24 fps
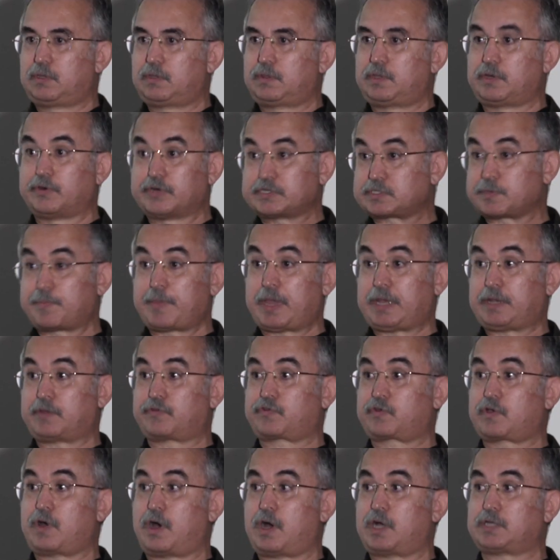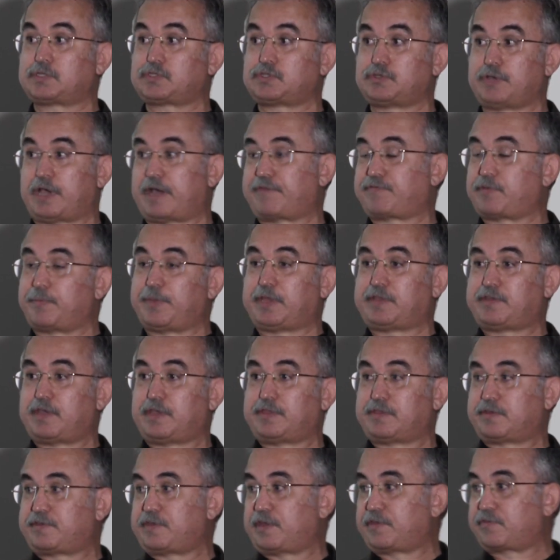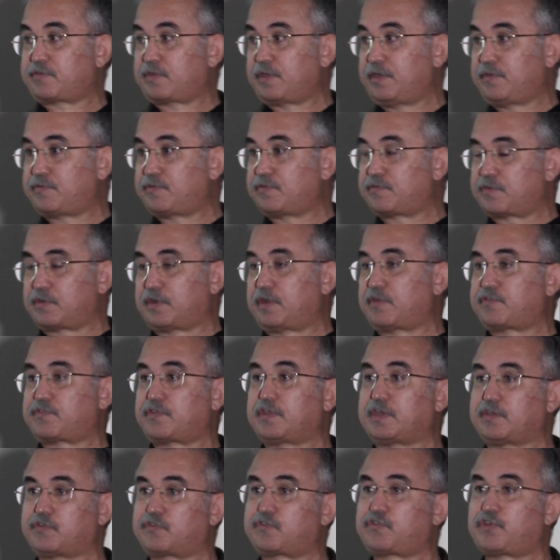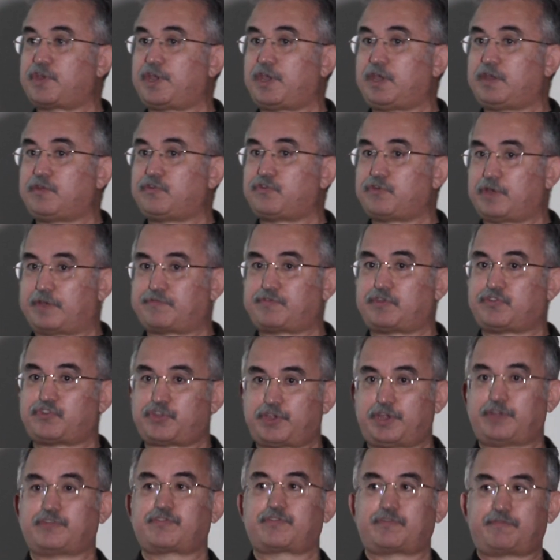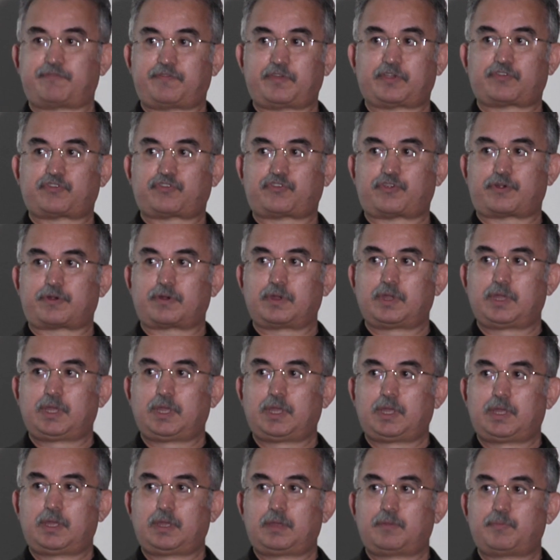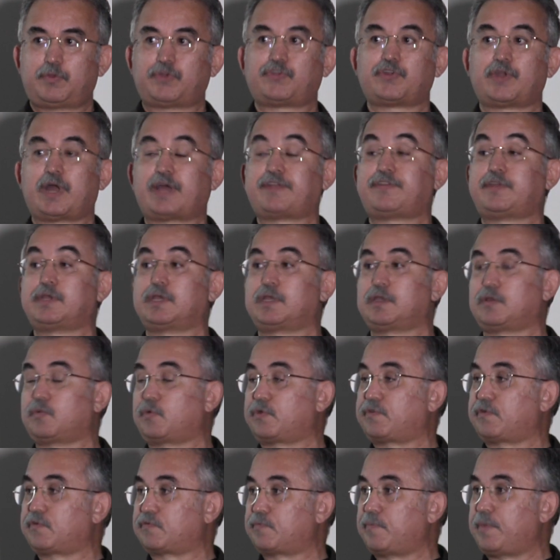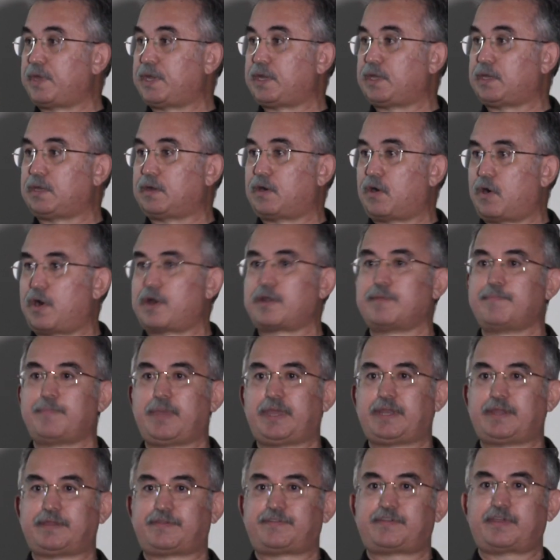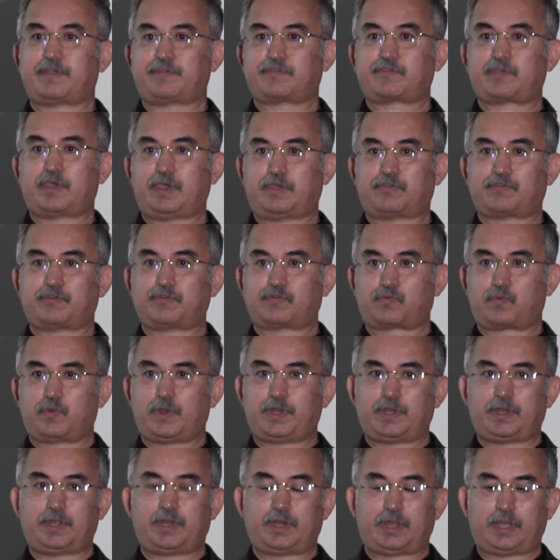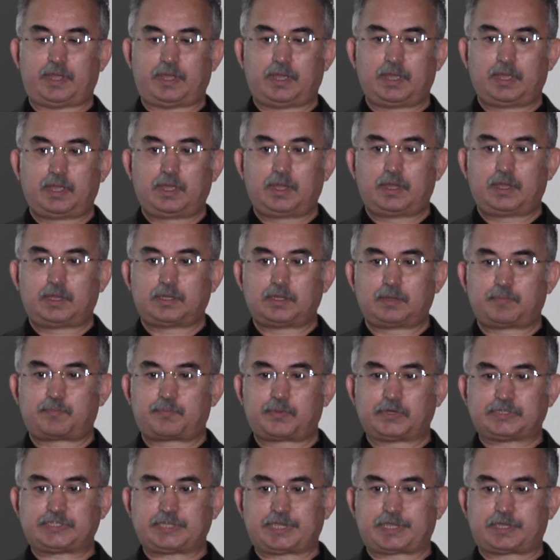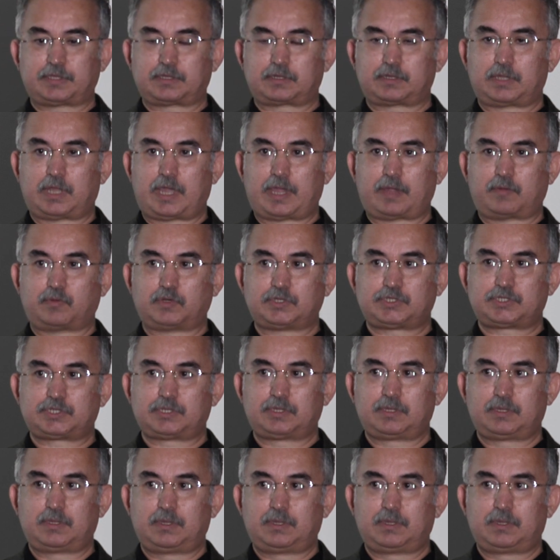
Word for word: There is a maintenance cost. You have to maintain the test cases, and as things change, you have to change the fixture. But you're not dealing with as many automated test cases written in a particular language.